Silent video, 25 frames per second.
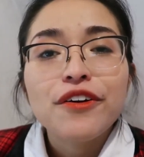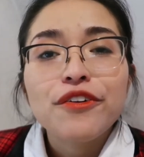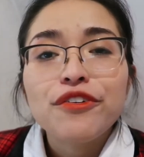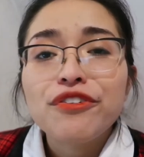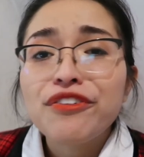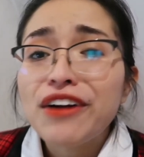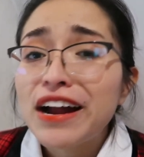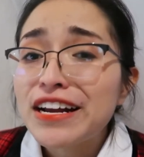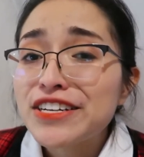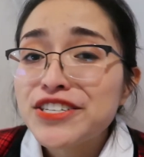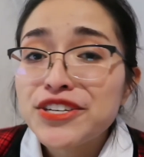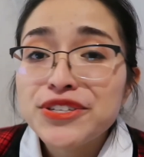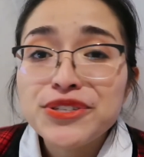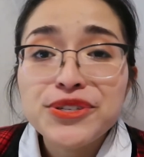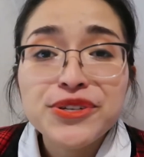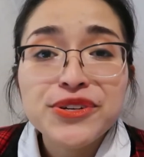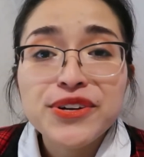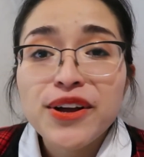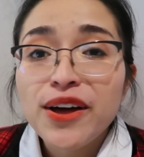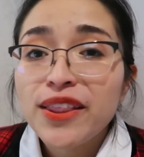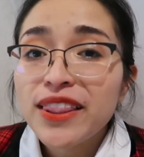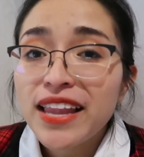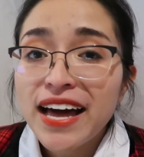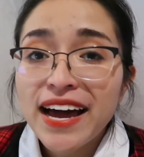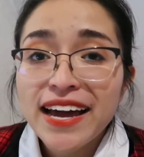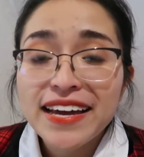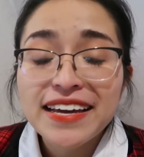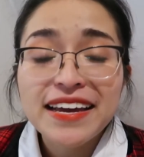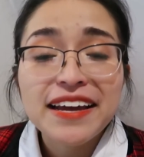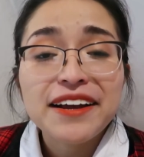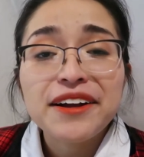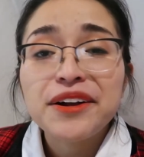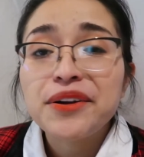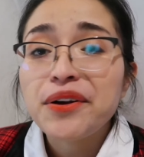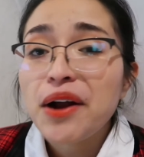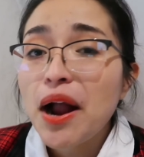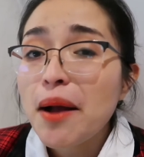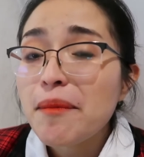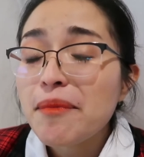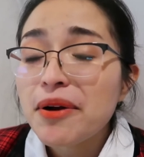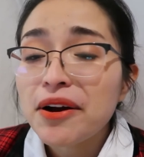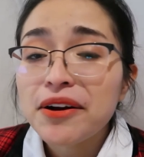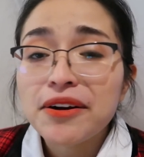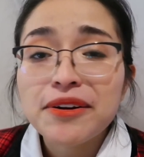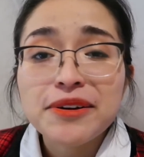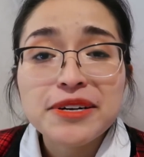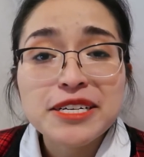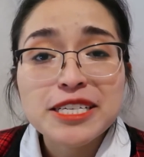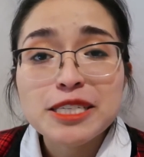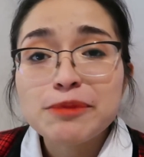French do not like
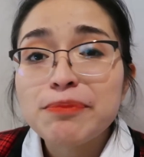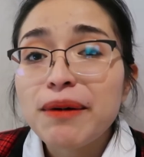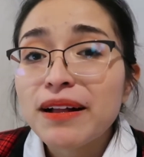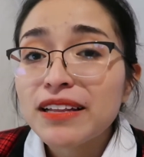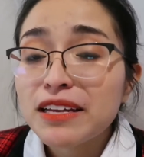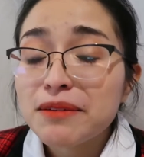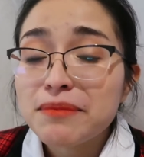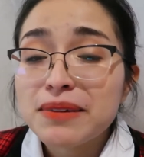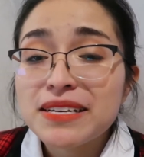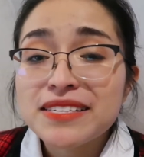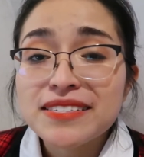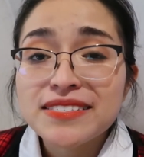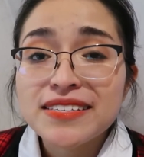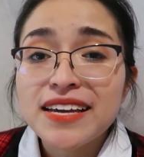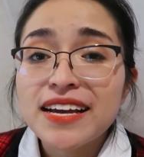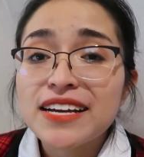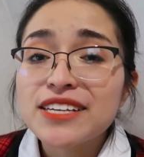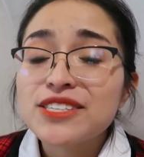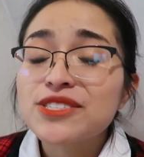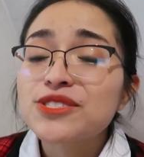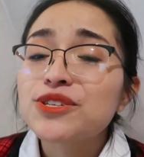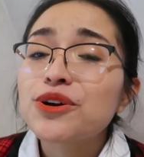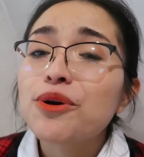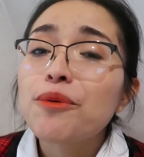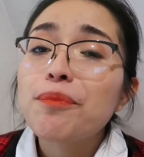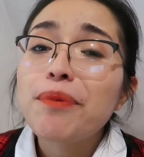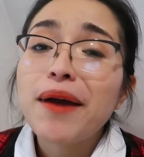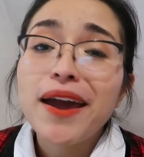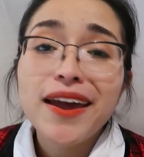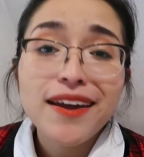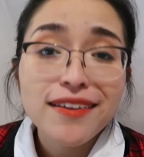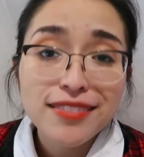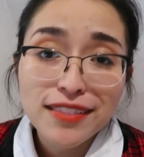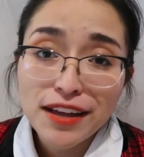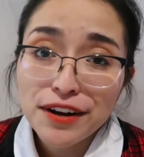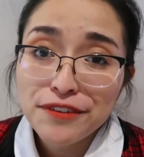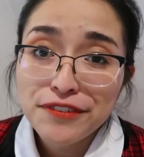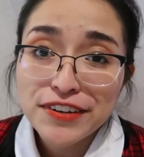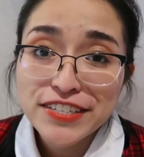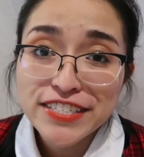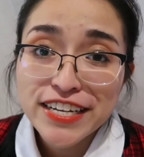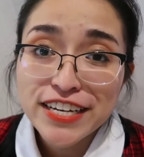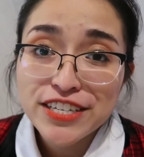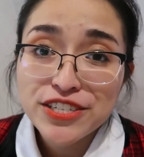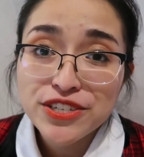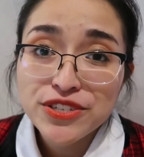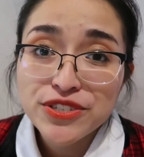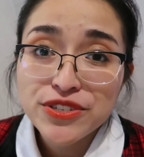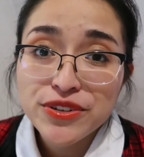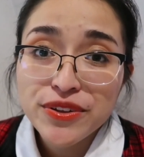grammar or spelling mistakes, so pay a lot of
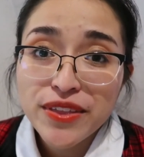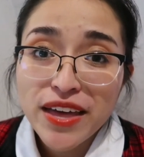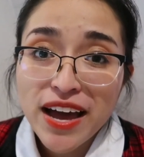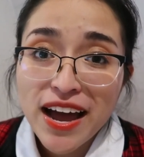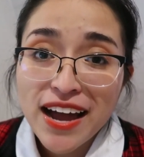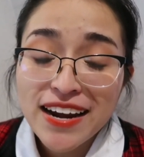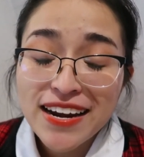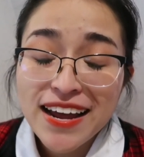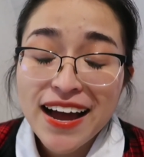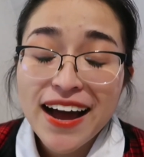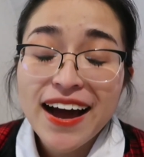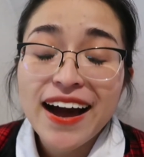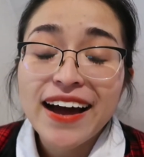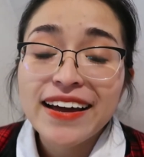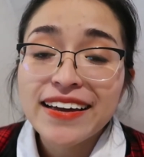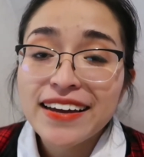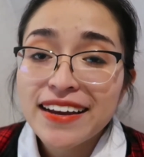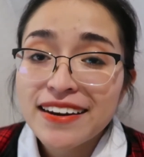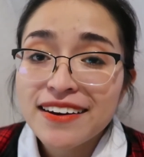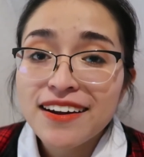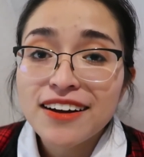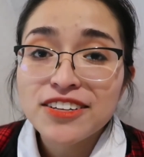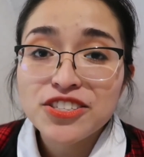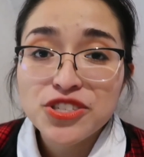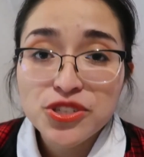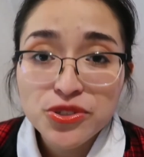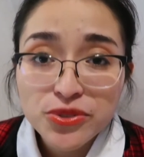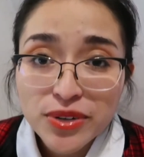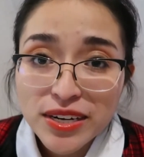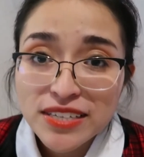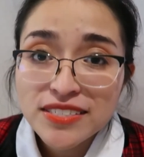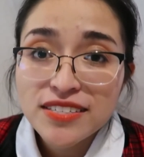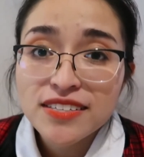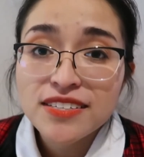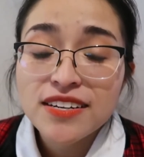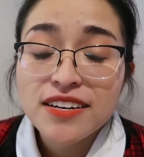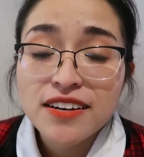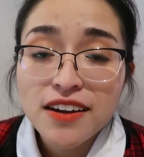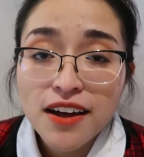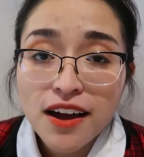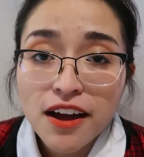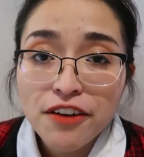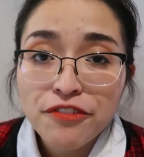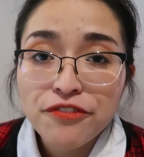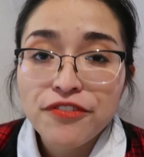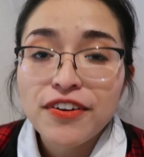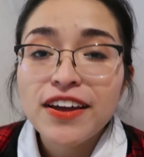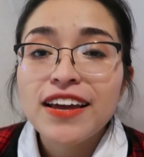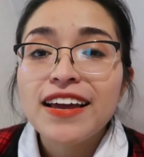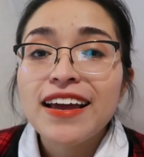attention to that. I cannot stress it
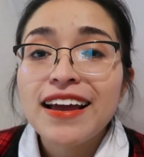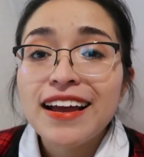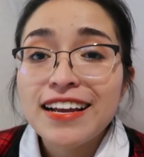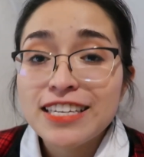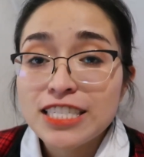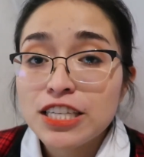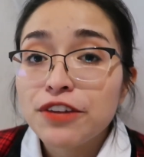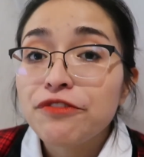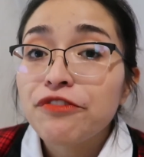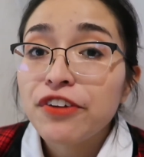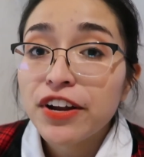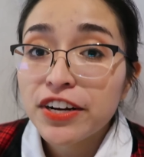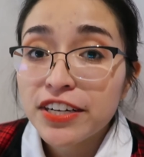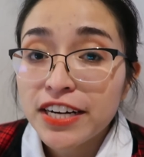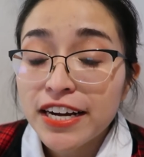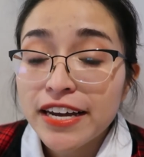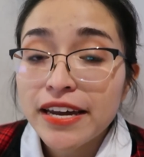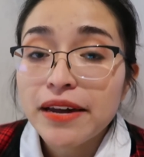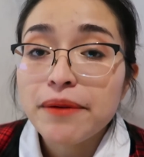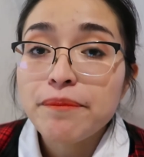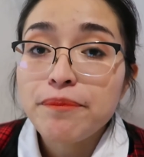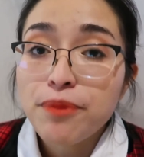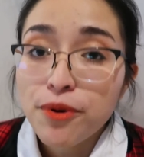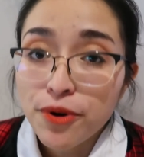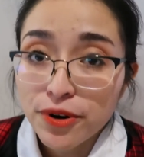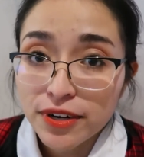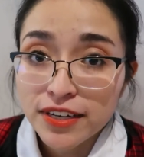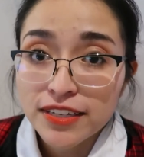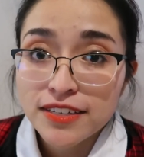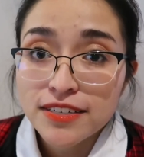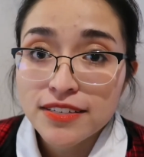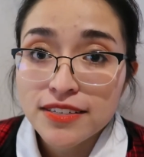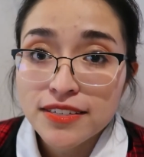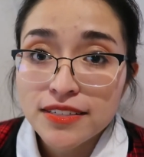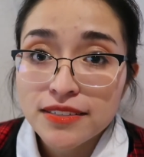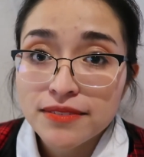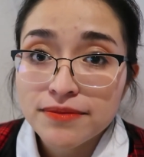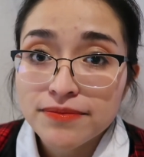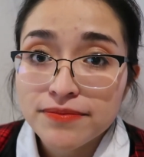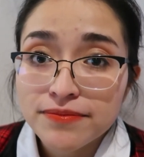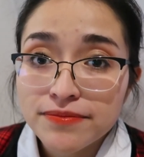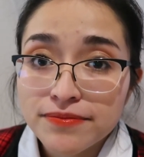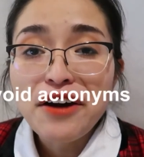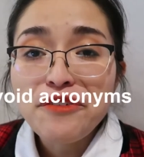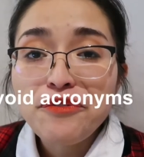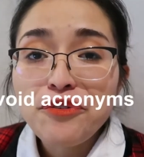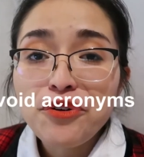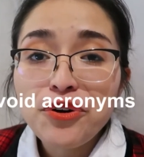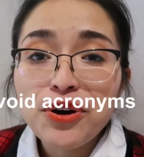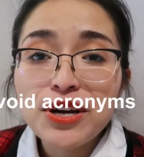enough. It's very important.
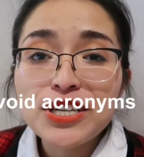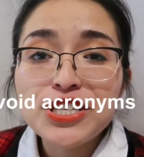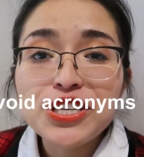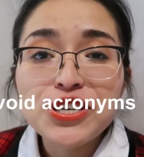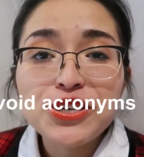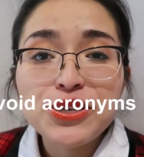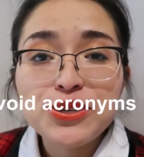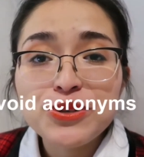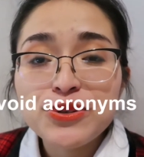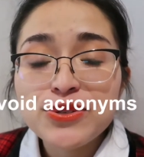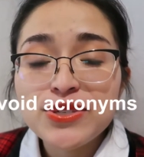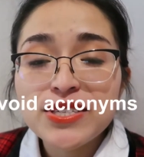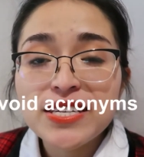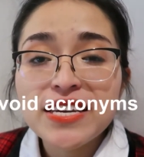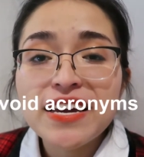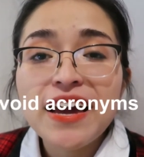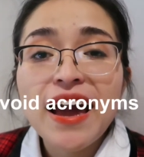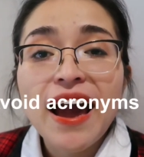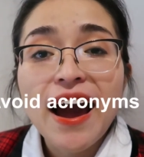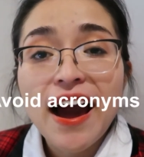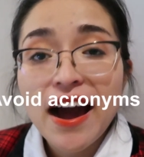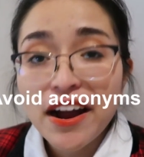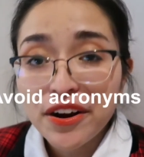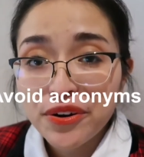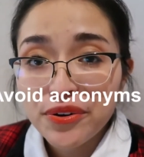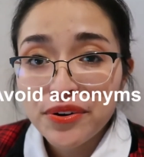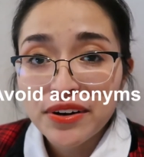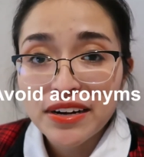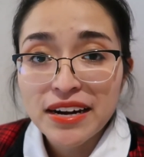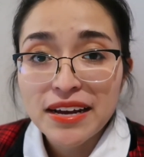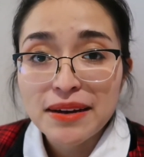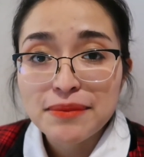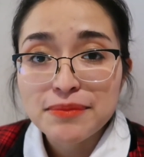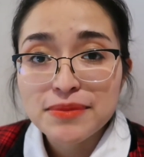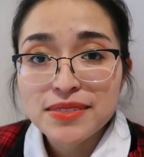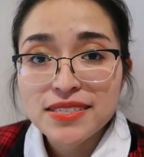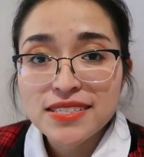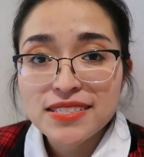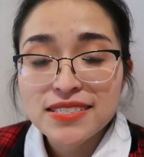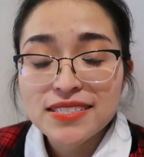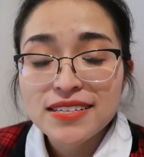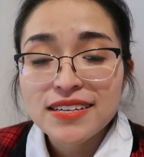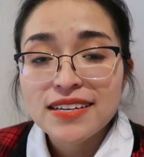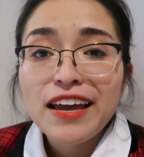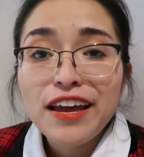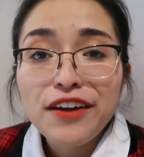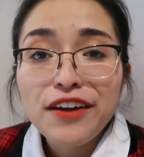Avoid using acronyms.